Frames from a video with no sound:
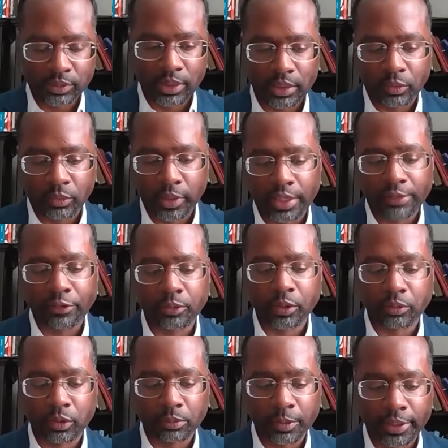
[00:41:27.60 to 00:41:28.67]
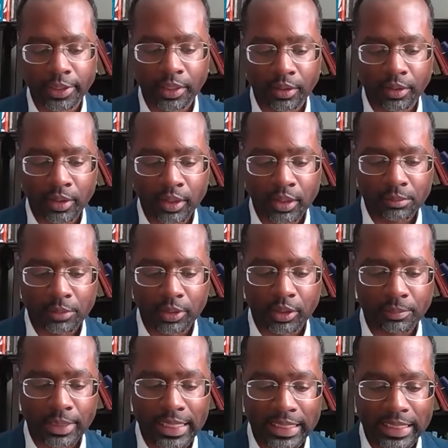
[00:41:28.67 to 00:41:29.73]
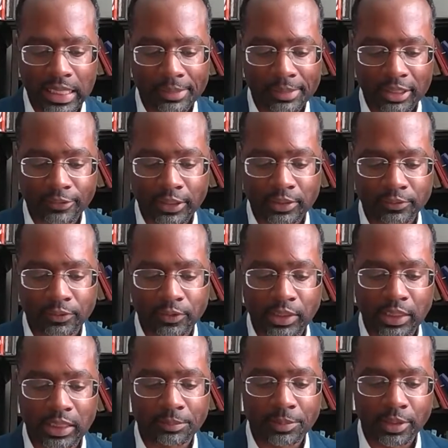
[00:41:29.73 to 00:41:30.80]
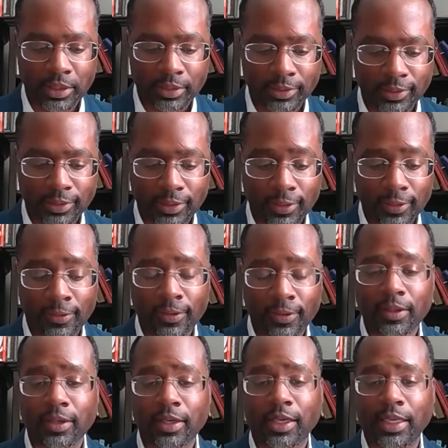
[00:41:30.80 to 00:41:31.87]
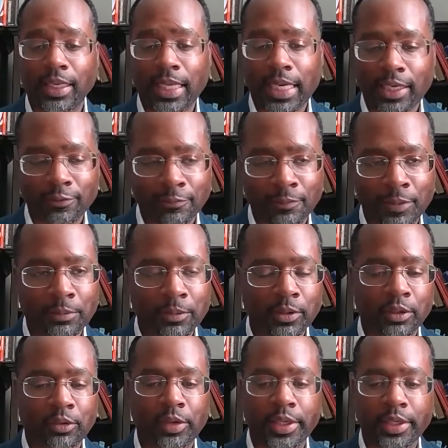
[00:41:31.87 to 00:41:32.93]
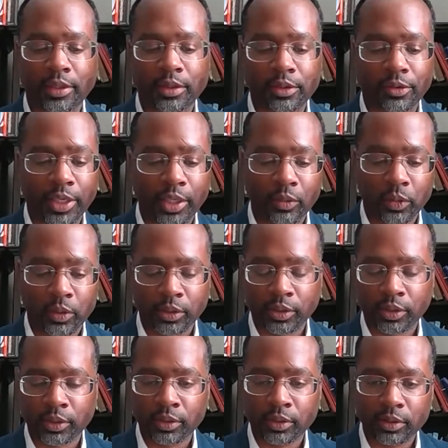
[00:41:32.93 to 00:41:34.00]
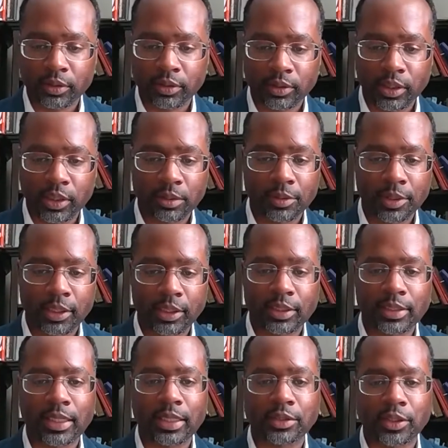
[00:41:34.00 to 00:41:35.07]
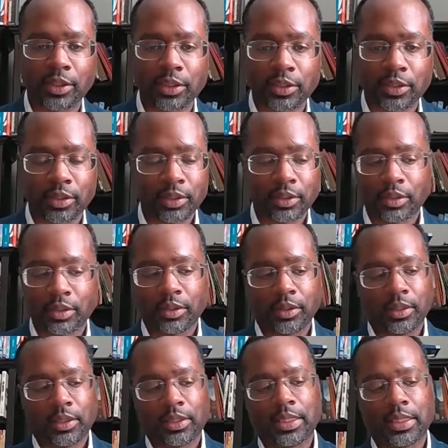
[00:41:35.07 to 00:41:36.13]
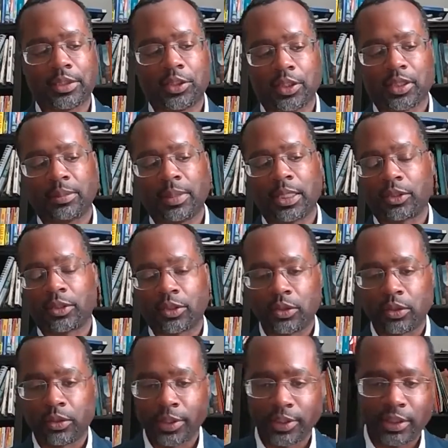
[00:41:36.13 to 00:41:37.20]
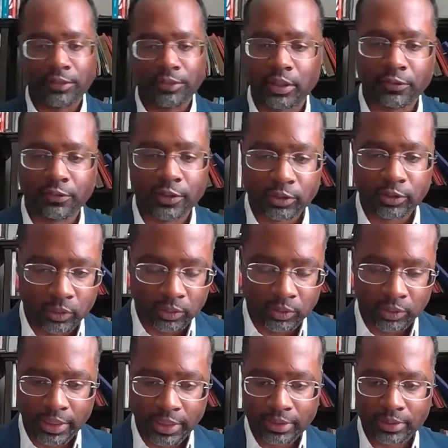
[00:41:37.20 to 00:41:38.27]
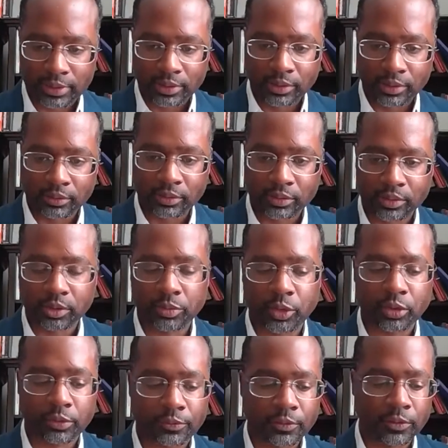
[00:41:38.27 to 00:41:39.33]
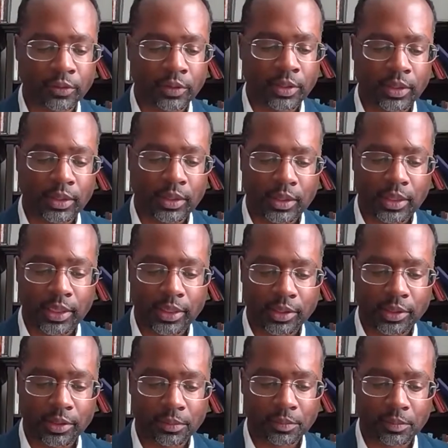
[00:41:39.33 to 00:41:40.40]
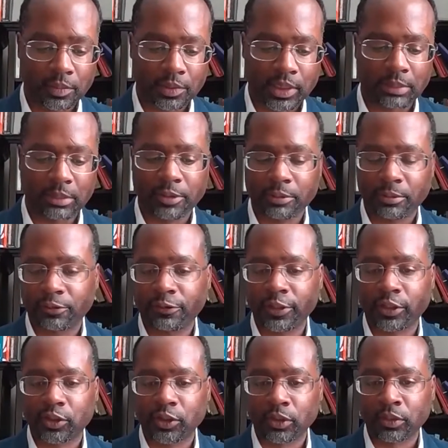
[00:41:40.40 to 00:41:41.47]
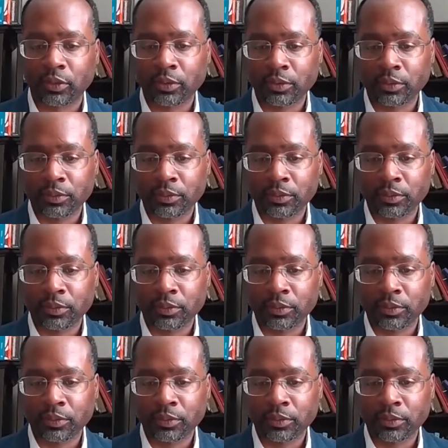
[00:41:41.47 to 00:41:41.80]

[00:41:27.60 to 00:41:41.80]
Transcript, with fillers: that where everyone will be at. But the Black comics festivals that I've been at, a lot of people are creating great work, um, and it's not just it's not just about the stories. Even the visuals are excellent. They're beautiful, and um, some of them are fictional,